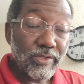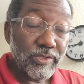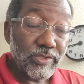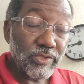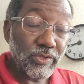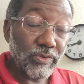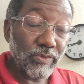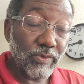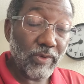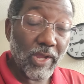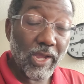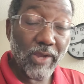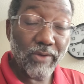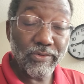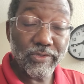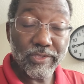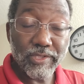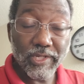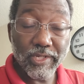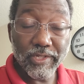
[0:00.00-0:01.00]
So I
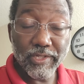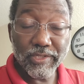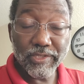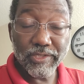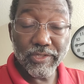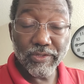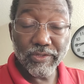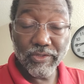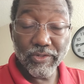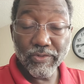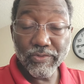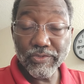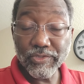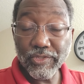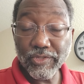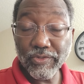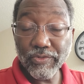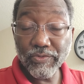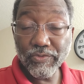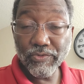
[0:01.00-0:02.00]
will say this: if those
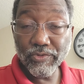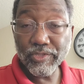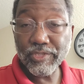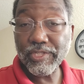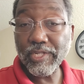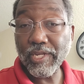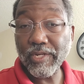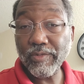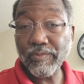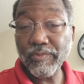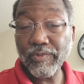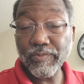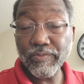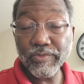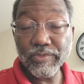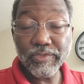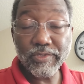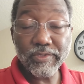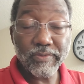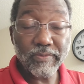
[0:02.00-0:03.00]
of you who are channel
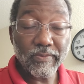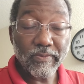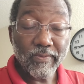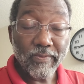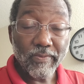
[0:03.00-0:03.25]
members,